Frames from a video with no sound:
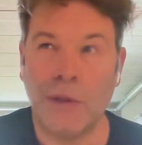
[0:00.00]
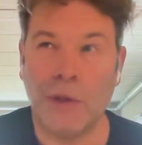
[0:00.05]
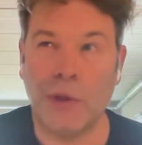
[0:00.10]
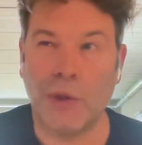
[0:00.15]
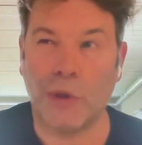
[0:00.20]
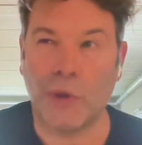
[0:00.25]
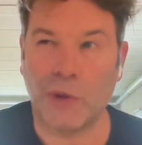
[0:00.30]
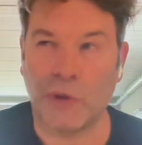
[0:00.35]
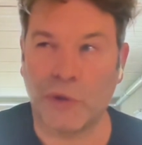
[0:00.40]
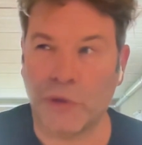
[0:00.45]

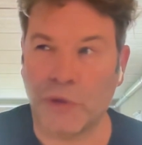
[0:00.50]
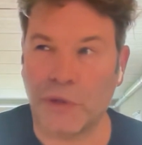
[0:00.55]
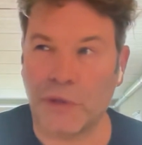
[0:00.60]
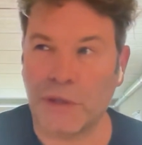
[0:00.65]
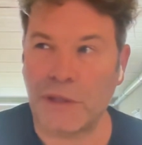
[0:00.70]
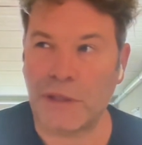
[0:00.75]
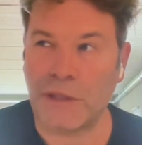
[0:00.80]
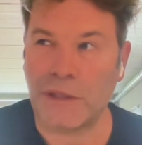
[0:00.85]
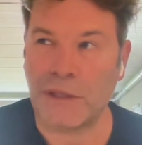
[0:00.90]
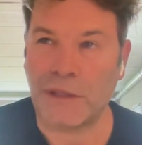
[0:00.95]
or
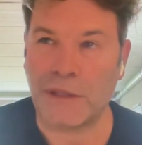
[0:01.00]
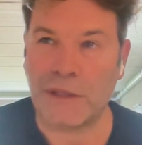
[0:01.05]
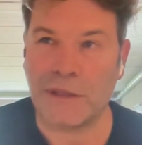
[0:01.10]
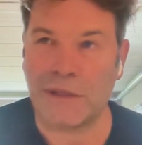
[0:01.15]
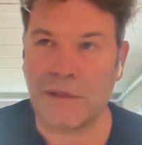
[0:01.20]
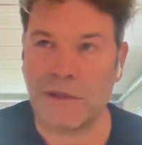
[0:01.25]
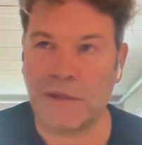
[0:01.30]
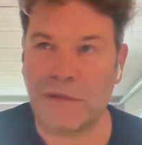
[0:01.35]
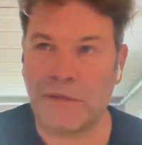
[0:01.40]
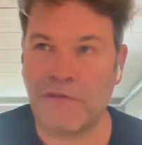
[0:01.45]

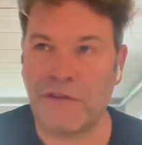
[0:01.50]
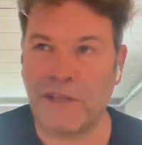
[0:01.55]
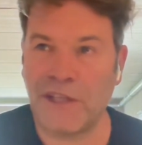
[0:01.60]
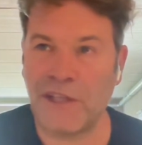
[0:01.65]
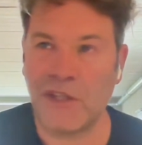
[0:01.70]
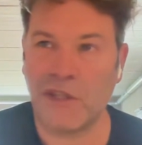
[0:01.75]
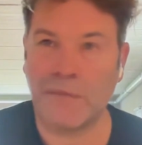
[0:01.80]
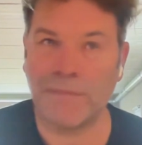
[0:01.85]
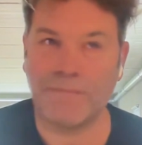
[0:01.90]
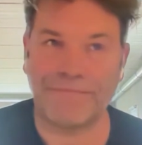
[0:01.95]

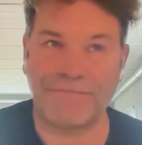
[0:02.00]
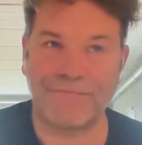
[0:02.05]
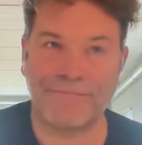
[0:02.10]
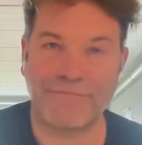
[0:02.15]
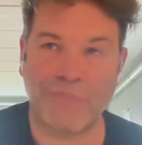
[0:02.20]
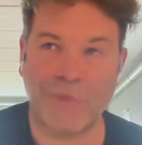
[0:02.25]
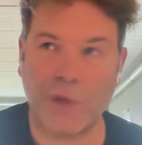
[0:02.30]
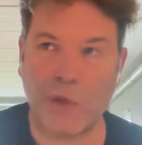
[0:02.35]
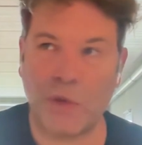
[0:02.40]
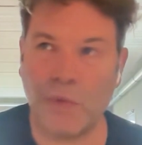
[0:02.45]
fiction
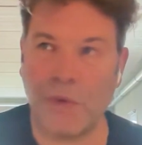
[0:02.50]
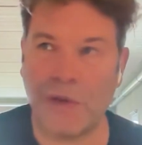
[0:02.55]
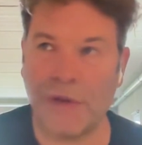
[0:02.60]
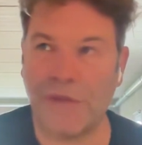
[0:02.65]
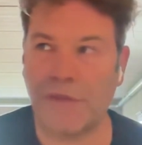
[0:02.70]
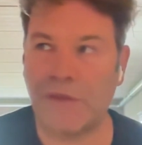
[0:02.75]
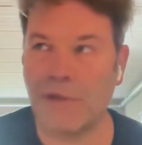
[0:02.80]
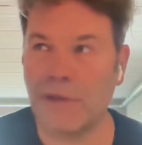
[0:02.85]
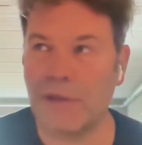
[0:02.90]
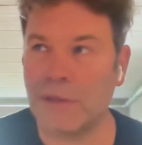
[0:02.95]
with
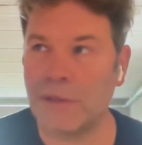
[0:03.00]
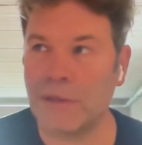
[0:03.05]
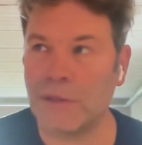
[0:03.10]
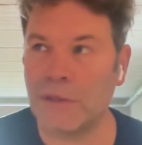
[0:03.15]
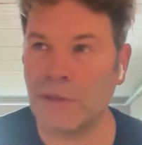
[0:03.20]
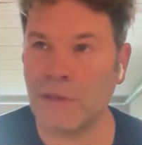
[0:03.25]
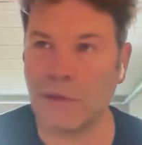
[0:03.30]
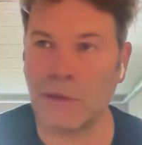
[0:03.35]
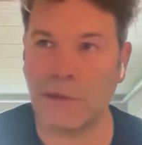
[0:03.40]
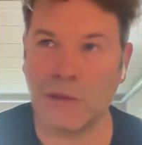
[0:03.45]
a